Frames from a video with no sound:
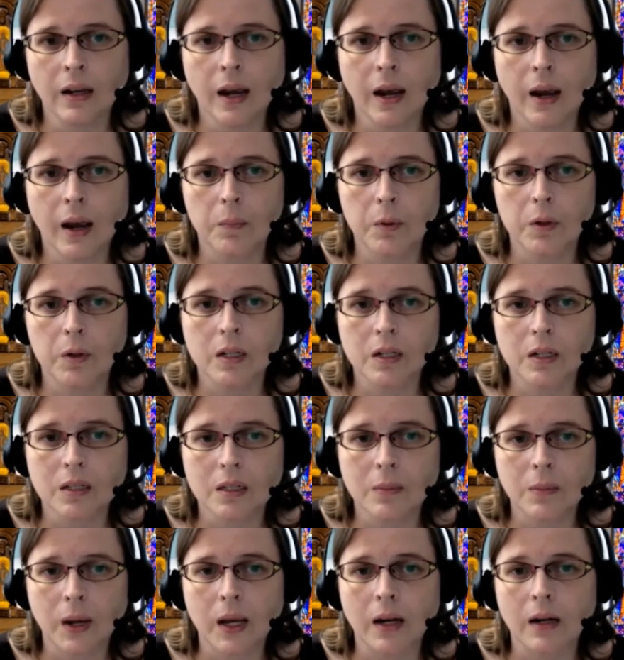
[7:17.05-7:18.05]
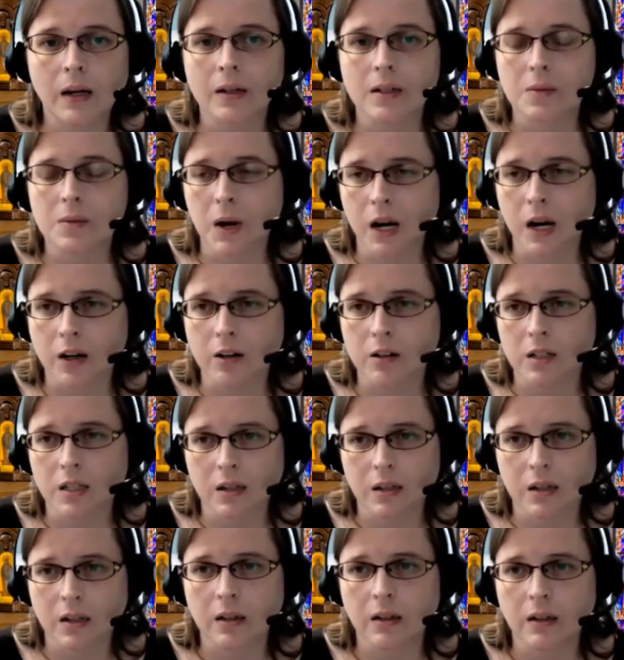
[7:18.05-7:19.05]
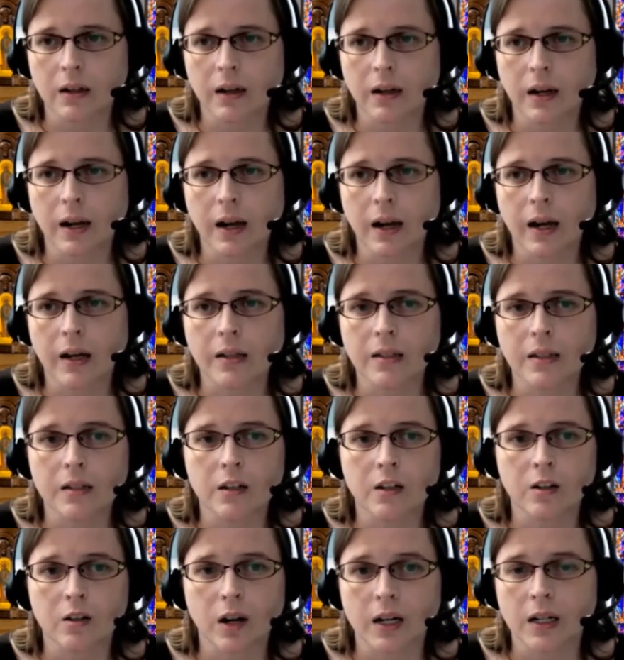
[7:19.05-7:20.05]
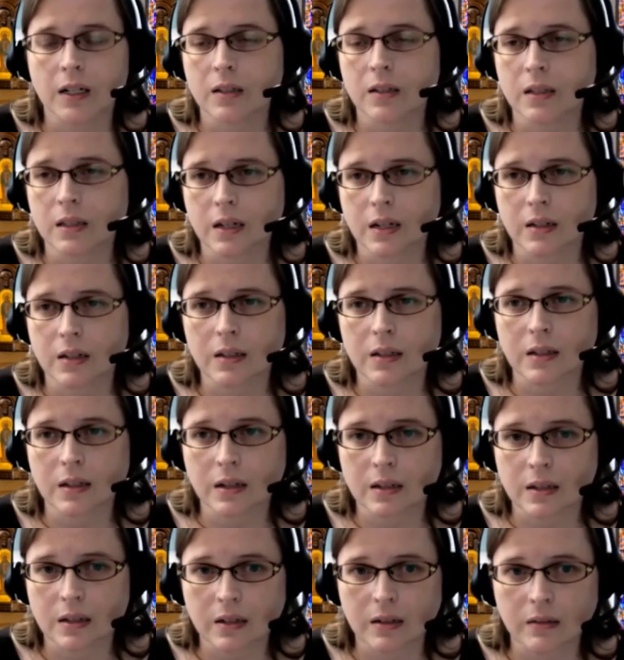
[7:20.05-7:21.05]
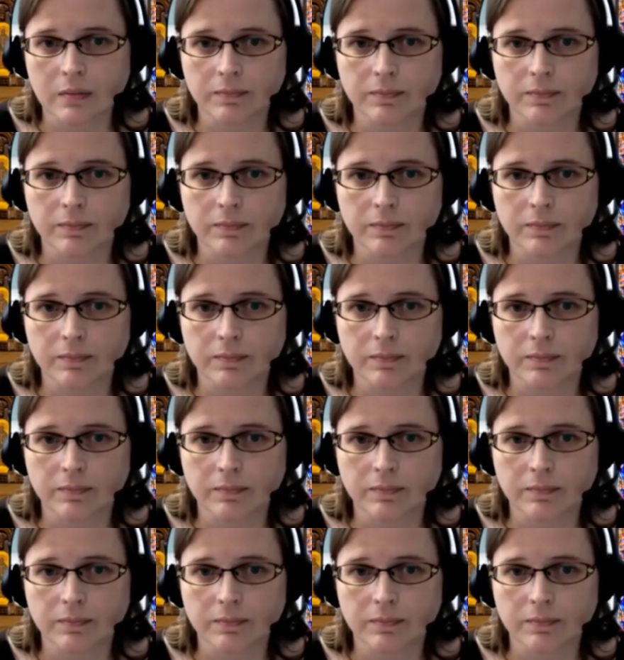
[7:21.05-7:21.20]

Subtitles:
and participate in democracy as a United States citizen.